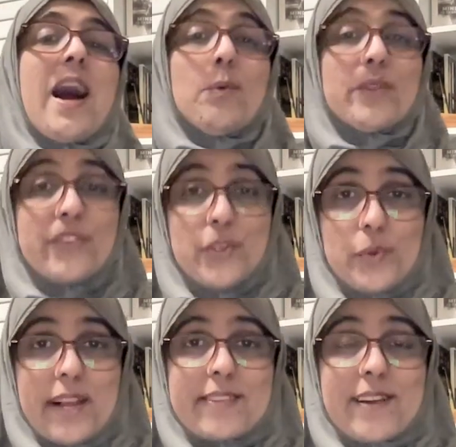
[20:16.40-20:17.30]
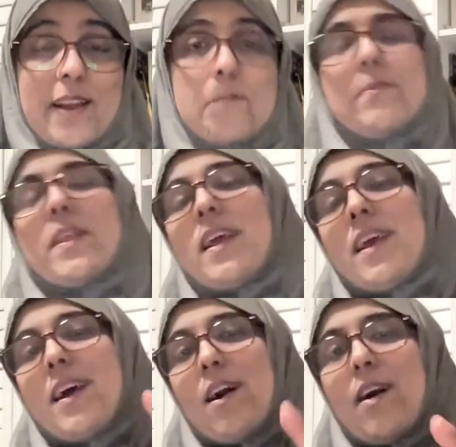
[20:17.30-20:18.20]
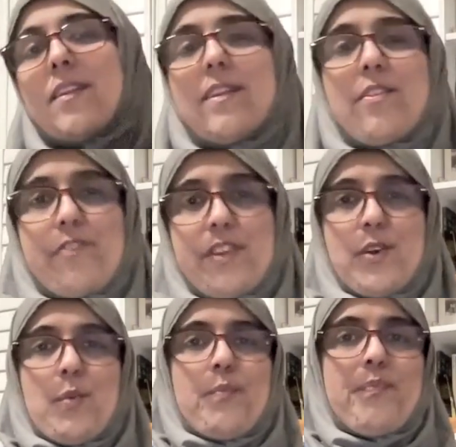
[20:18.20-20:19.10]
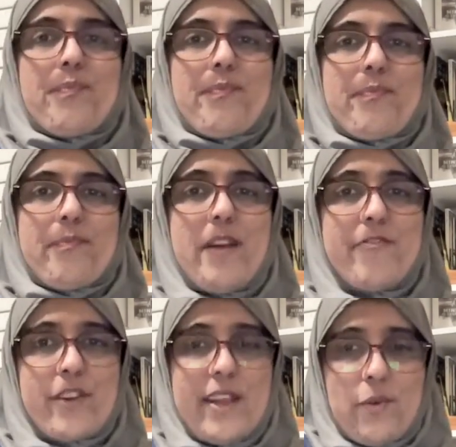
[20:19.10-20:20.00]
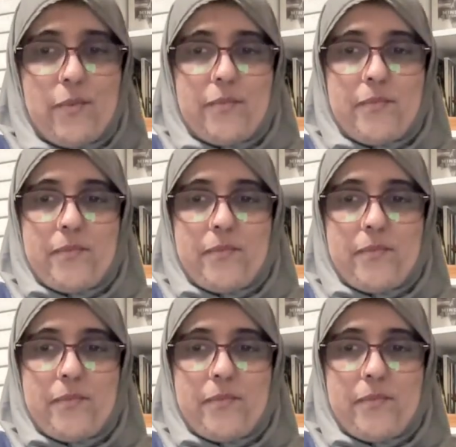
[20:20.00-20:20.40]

I will see you next time on another video. Bye for now.